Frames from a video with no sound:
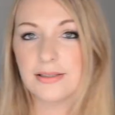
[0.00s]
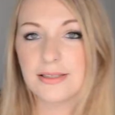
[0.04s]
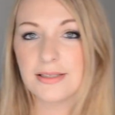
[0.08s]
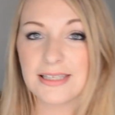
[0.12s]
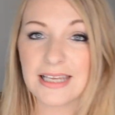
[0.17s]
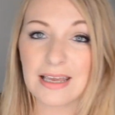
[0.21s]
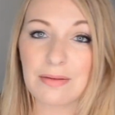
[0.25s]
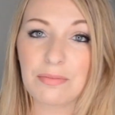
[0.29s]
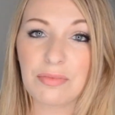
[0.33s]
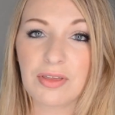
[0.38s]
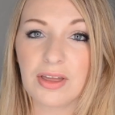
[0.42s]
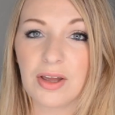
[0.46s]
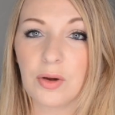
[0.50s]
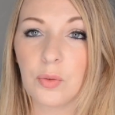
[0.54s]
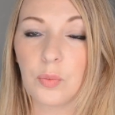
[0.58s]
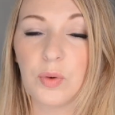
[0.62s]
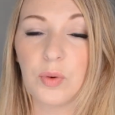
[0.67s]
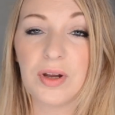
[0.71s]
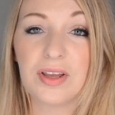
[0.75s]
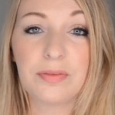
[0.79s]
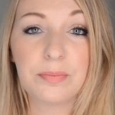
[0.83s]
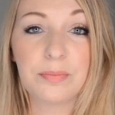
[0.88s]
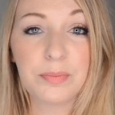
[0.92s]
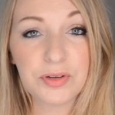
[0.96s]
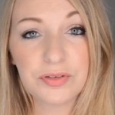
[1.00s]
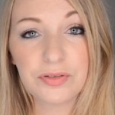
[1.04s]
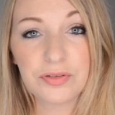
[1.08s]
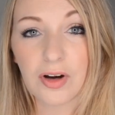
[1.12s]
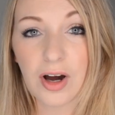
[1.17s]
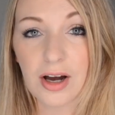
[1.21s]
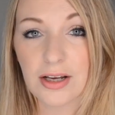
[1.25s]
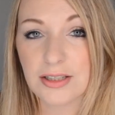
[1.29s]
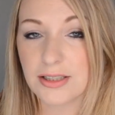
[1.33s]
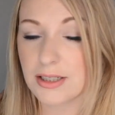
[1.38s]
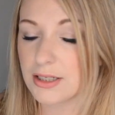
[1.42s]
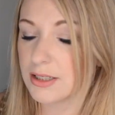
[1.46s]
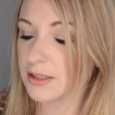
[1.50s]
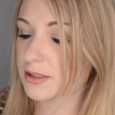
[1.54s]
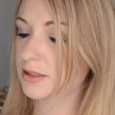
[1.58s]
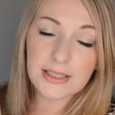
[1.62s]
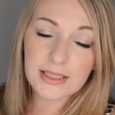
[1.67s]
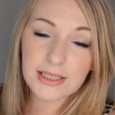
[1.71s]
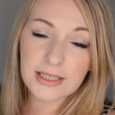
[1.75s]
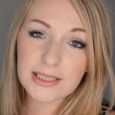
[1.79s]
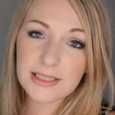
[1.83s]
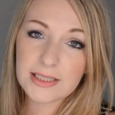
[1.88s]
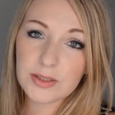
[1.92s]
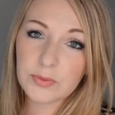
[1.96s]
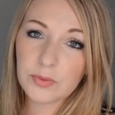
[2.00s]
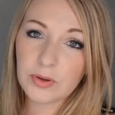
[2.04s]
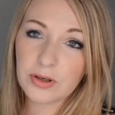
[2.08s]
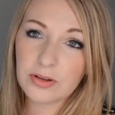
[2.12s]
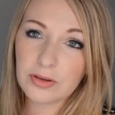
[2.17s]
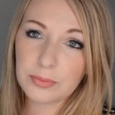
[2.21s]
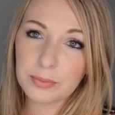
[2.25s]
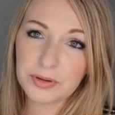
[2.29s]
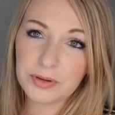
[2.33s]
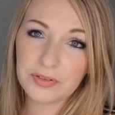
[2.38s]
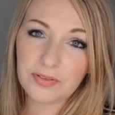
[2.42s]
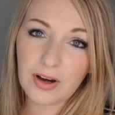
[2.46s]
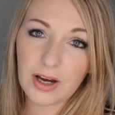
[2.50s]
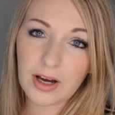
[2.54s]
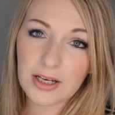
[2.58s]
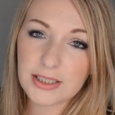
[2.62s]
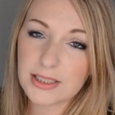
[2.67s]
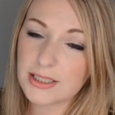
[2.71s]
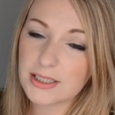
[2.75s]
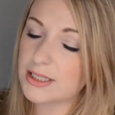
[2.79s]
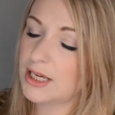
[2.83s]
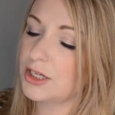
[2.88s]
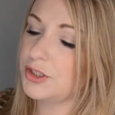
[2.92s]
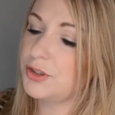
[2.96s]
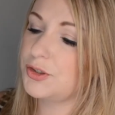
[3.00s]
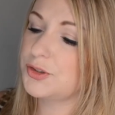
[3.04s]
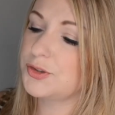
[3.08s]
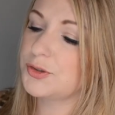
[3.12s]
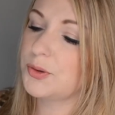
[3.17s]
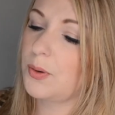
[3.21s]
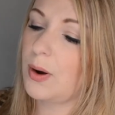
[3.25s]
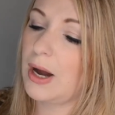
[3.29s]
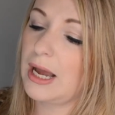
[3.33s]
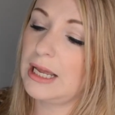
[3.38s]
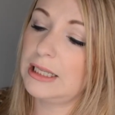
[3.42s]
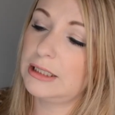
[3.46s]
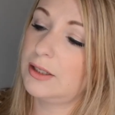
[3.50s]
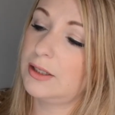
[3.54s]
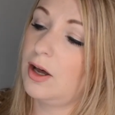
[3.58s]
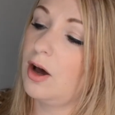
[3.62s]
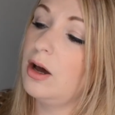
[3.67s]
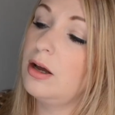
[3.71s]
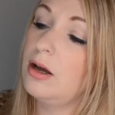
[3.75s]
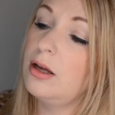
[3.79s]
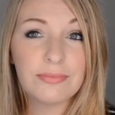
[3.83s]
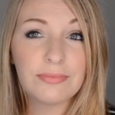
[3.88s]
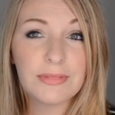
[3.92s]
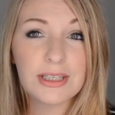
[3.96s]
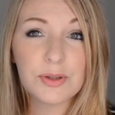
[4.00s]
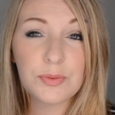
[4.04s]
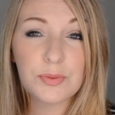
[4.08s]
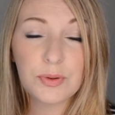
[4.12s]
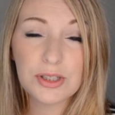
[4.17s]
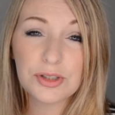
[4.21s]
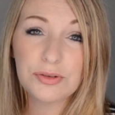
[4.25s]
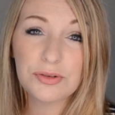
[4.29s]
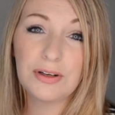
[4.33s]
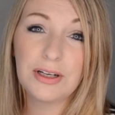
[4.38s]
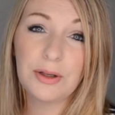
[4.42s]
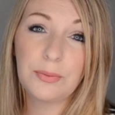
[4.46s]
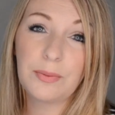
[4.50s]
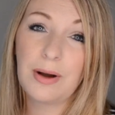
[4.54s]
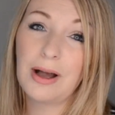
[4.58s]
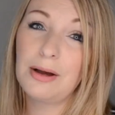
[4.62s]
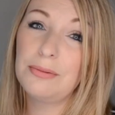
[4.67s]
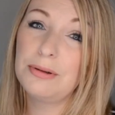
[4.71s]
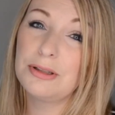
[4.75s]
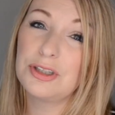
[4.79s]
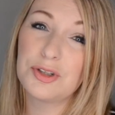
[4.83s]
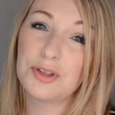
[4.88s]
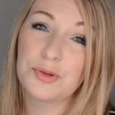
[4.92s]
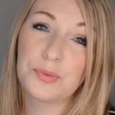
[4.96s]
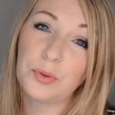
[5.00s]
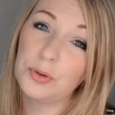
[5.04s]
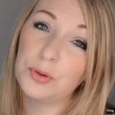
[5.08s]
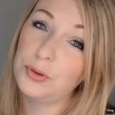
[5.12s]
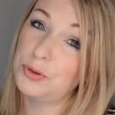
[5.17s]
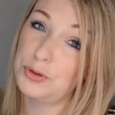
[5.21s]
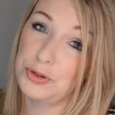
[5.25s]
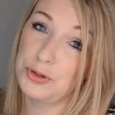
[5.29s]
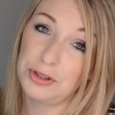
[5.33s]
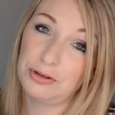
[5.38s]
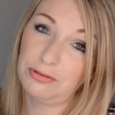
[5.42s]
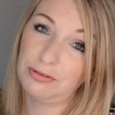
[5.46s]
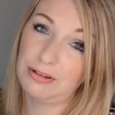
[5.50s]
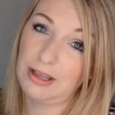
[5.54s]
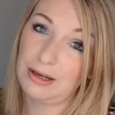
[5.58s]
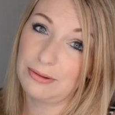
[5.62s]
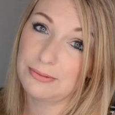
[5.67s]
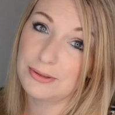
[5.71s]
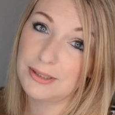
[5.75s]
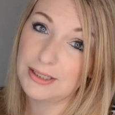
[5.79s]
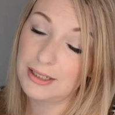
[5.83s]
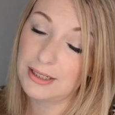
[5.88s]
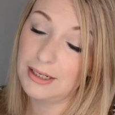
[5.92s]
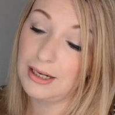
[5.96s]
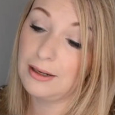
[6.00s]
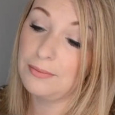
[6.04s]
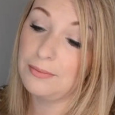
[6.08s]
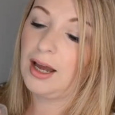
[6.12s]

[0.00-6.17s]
Same thing with bud vases. This is one of the bud vases I use quite a lot. This works really well with just one or two flowers in it.